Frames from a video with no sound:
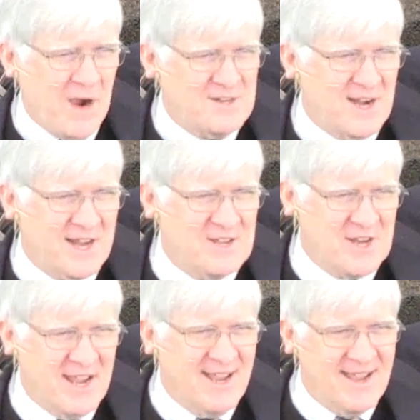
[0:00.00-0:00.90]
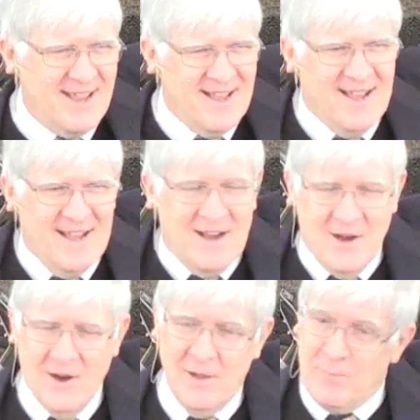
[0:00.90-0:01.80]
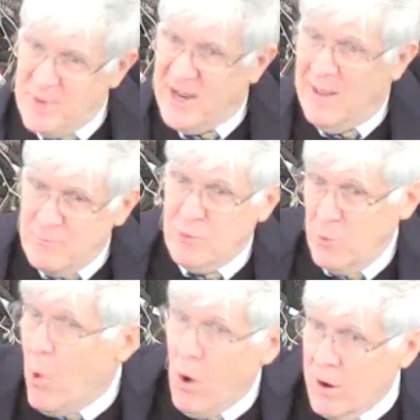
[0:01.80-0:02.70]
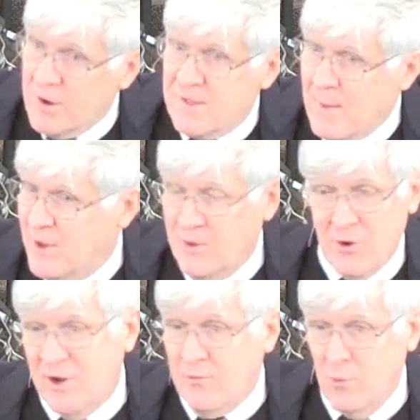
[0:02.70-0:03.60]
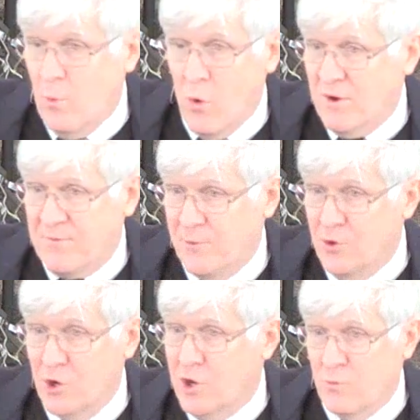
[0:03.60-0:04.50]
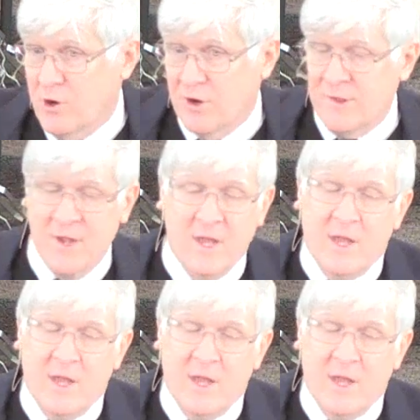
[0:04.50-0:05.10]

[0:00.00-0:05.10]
tongue in cheek, but uh, rewards, I mean, there are rewards for doing good works.